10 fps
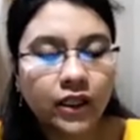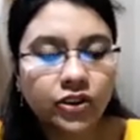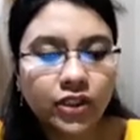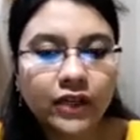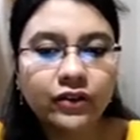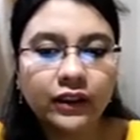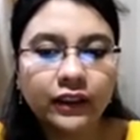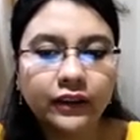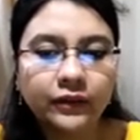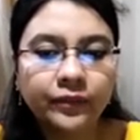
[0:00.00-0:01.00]

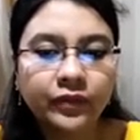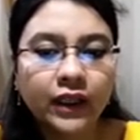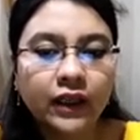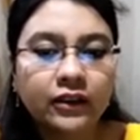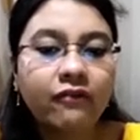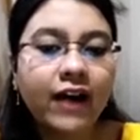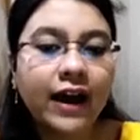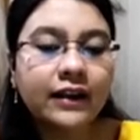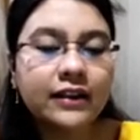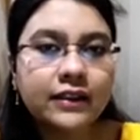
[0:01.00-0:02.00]
Generally, the
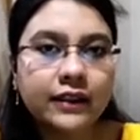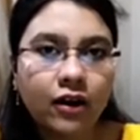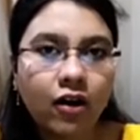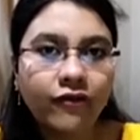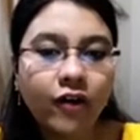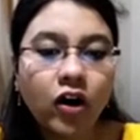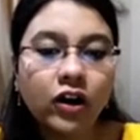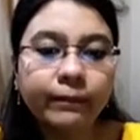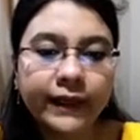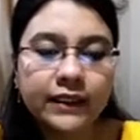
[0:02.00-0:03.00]
valency of
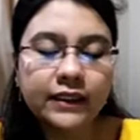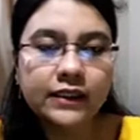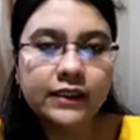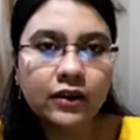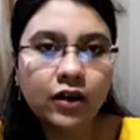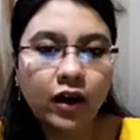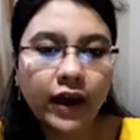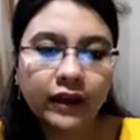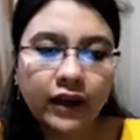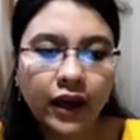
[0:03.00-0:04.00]
all metals
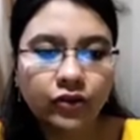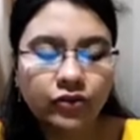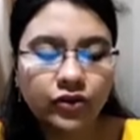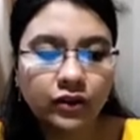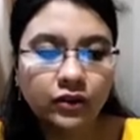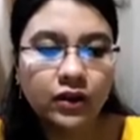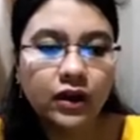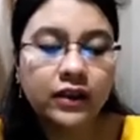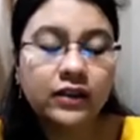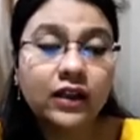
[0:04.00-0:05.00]
and hydrogen
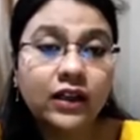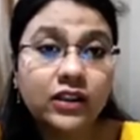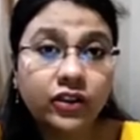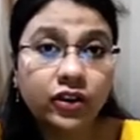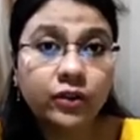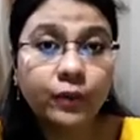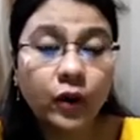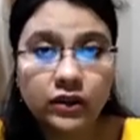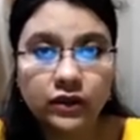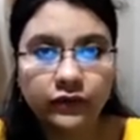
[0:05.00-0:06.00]
is considered
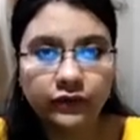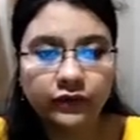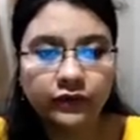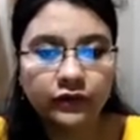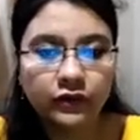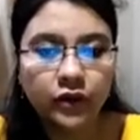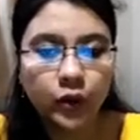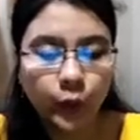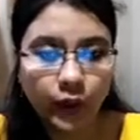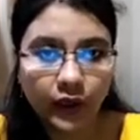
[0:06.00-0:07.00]
positive,
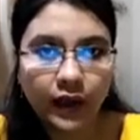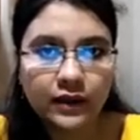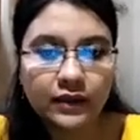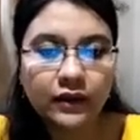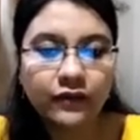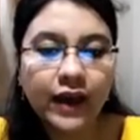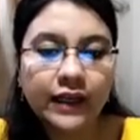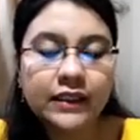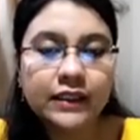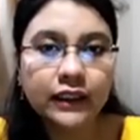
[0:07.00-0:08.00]
whereas the
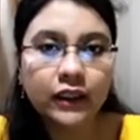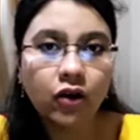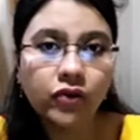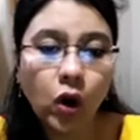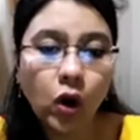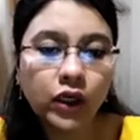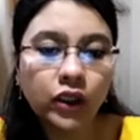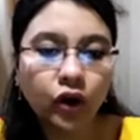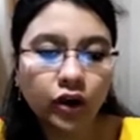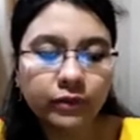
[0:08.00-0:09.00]
valency of all
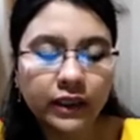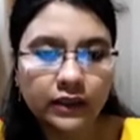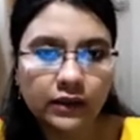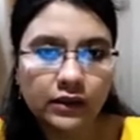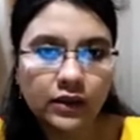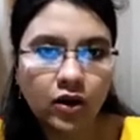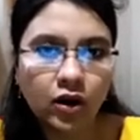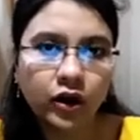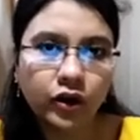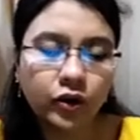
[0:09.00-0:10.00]
non-metals
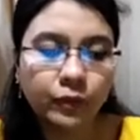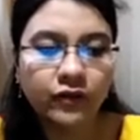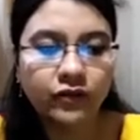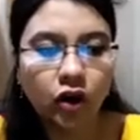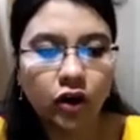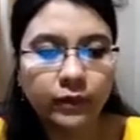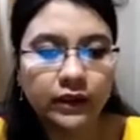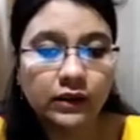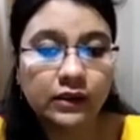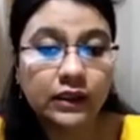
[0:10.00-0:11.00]
or group of
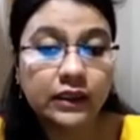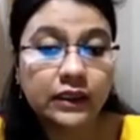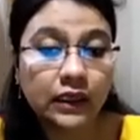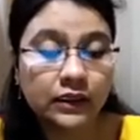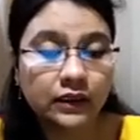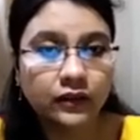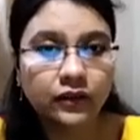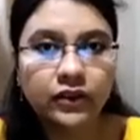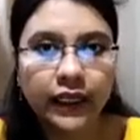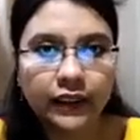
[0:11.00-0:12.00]
non-metals is
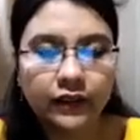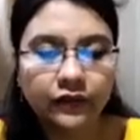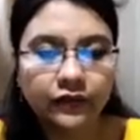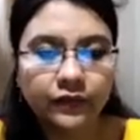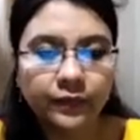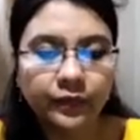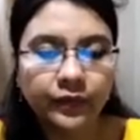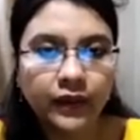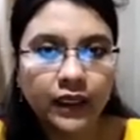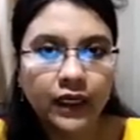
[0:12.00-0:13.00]
considered negative.
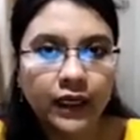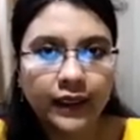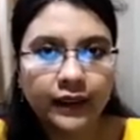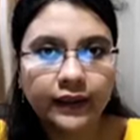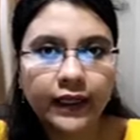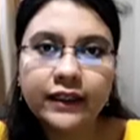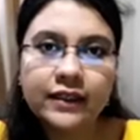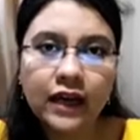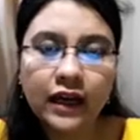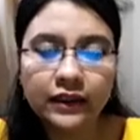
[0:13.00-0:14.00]
Let
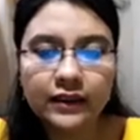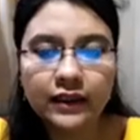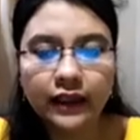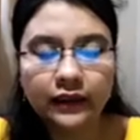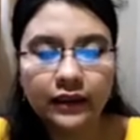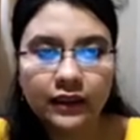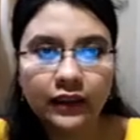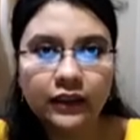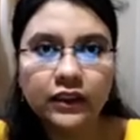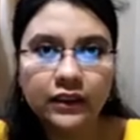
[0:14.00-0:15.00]
us understand this
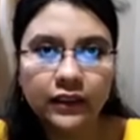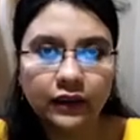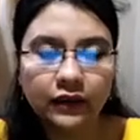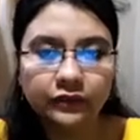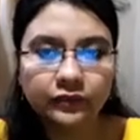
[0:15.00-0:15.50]
in detail.